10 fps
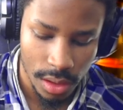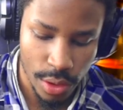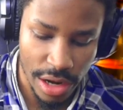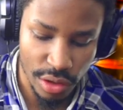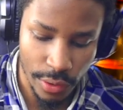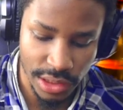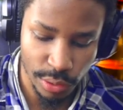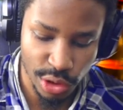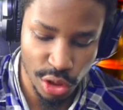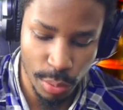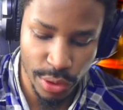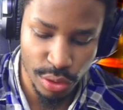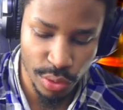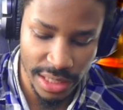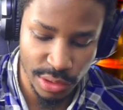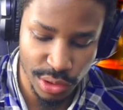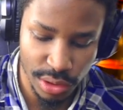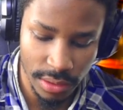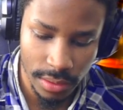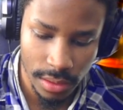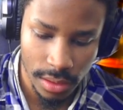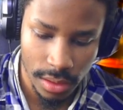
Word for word: you ain't gonna always do what you do, boy. You do, that's what you do.